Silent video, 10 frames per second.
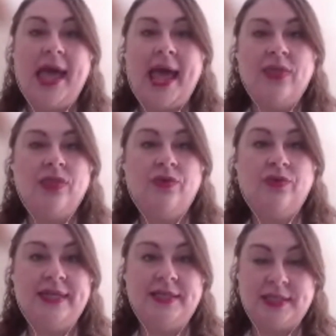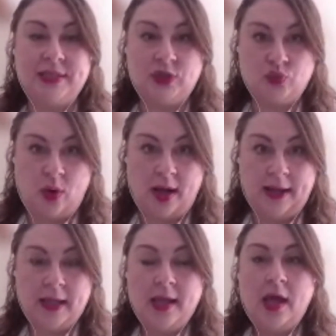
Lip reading: and the reasons why.